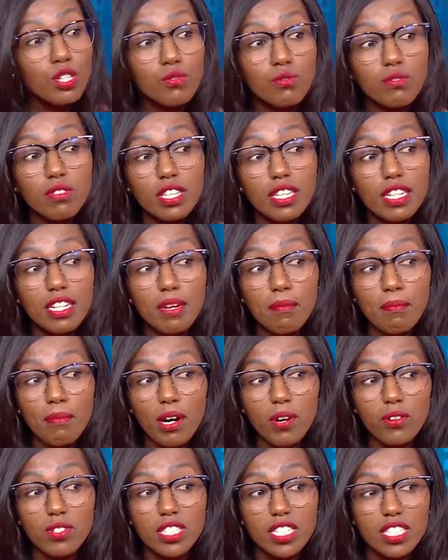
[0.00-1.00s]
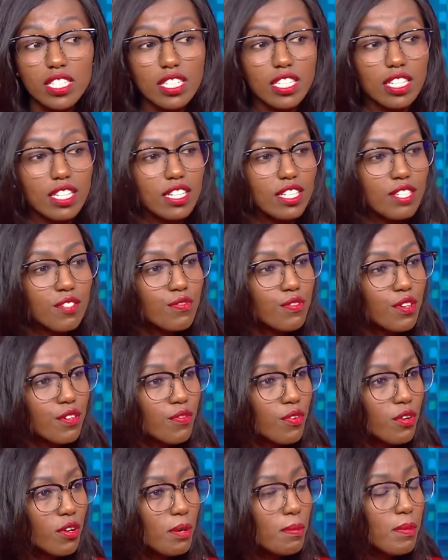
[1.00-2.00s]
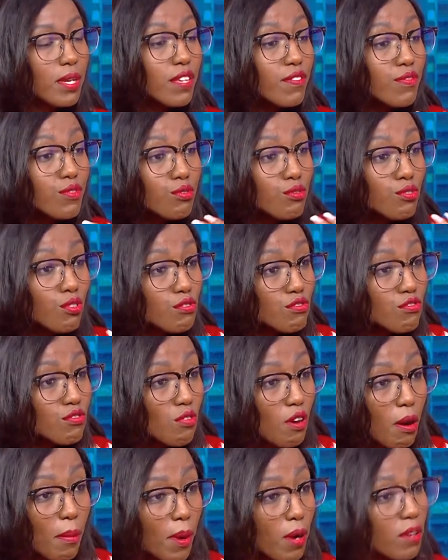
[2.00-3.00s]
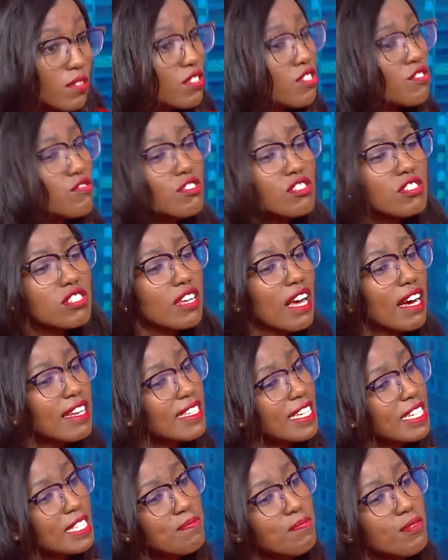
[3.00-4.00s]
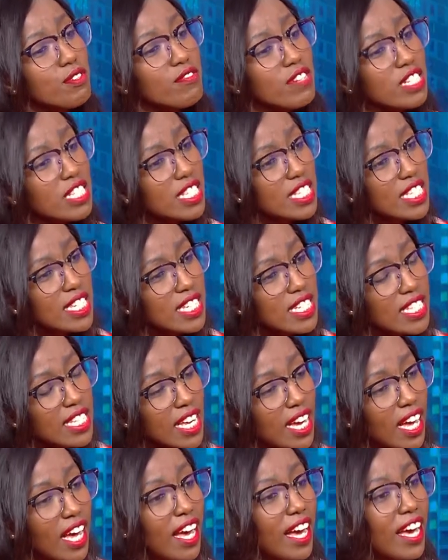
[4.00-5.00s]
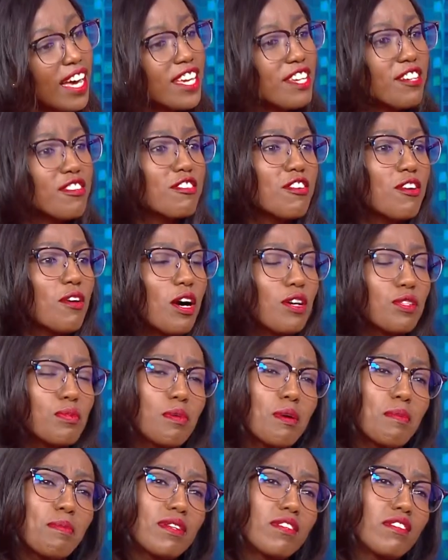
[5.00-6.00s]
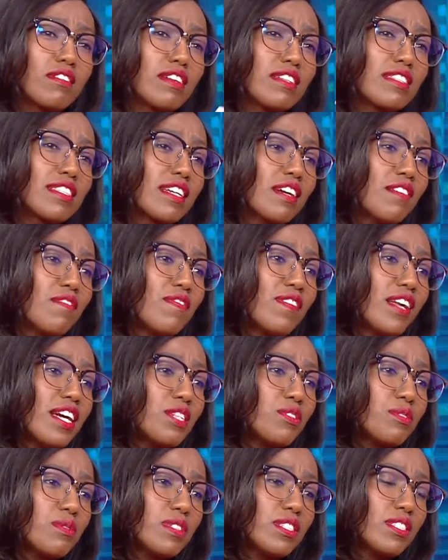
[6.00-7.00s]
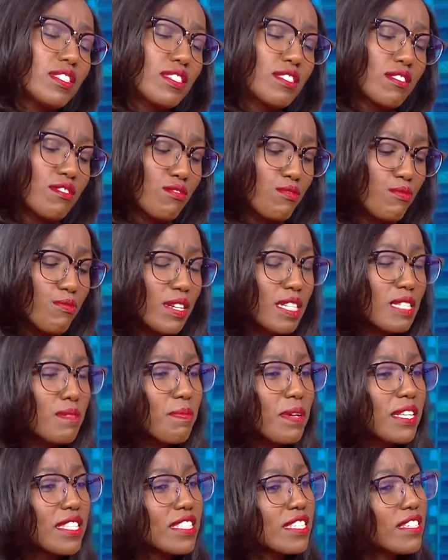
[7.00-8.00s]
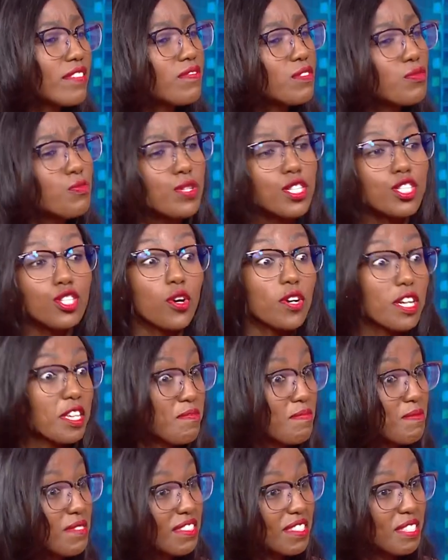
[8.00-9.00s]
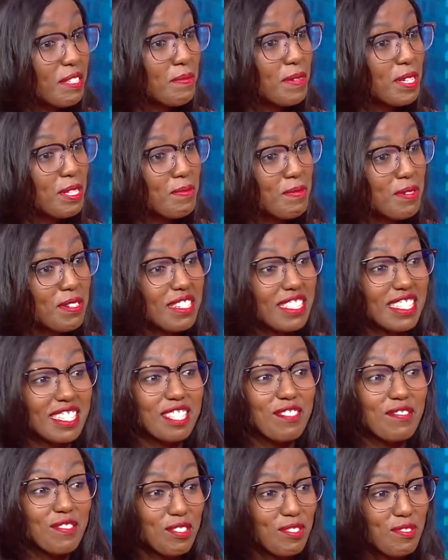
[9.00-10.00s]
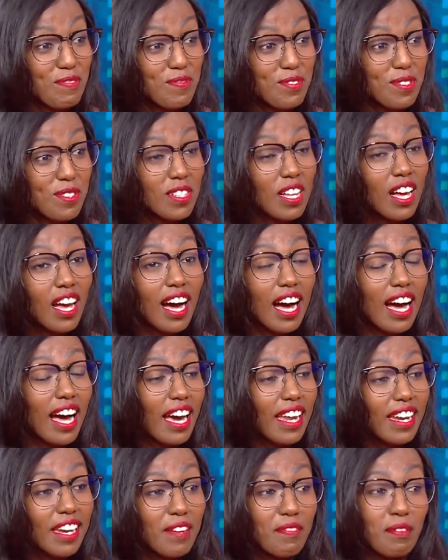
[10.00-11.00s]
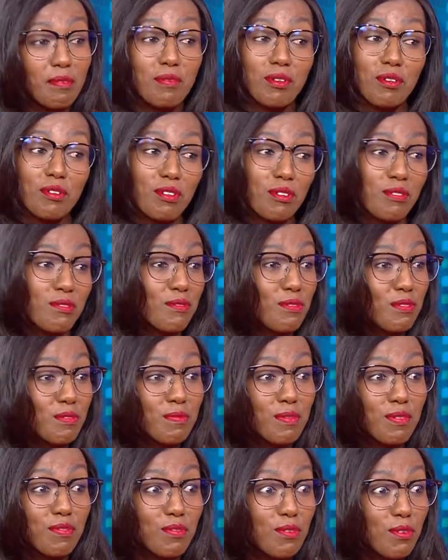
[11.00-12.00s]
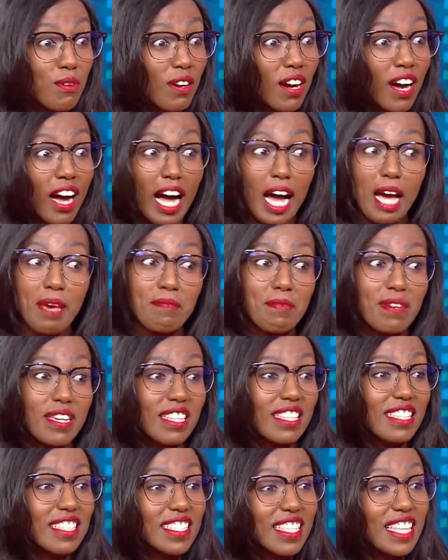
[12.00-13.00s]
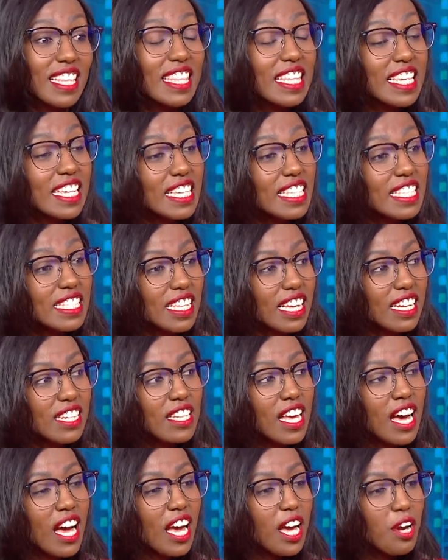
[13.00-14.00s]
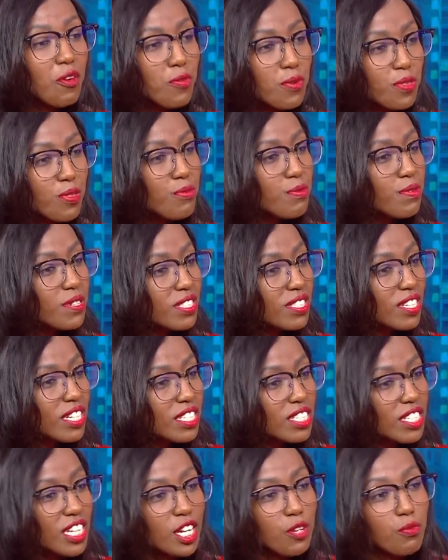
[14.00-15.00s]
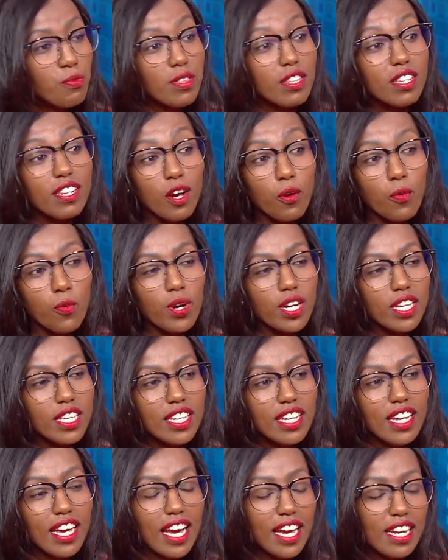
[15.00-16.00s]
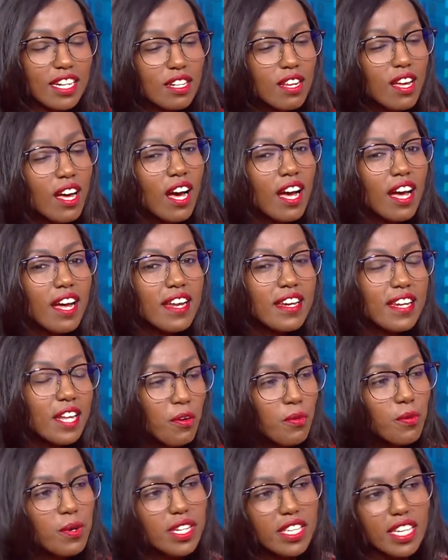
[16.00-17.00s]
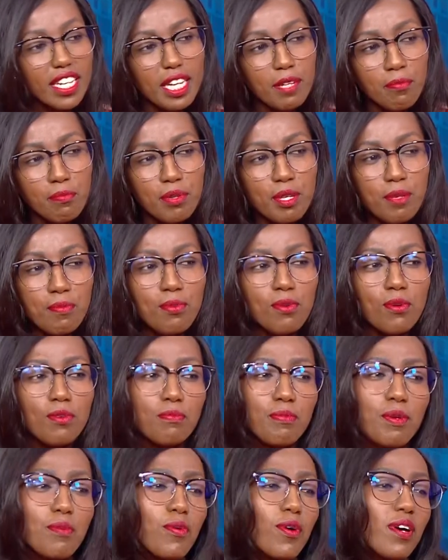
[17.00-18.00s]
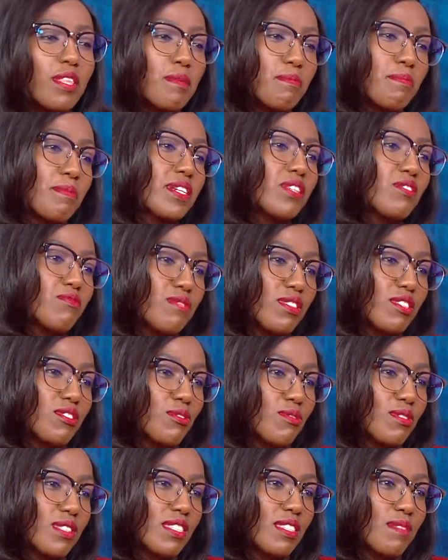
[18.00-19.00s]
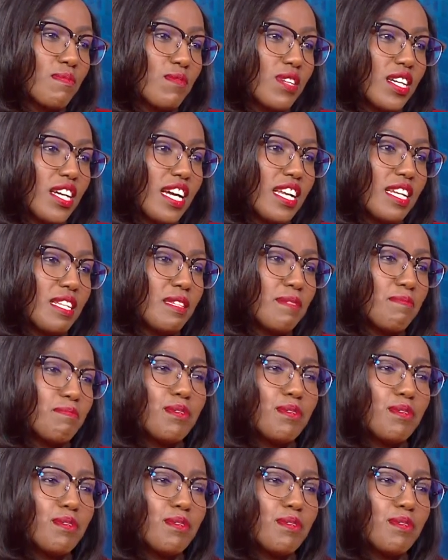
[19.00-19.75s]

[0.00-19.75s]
to think about it in a different forum if you don't know about it you just can't experience you can't it. experience it you know i was probably going to take a flight which is too expensive, will not give me the same experiences. First of all, I had never been on a cruise before. I mean, these are things that with research and with networking and networking and people, people are the best resource. That's true.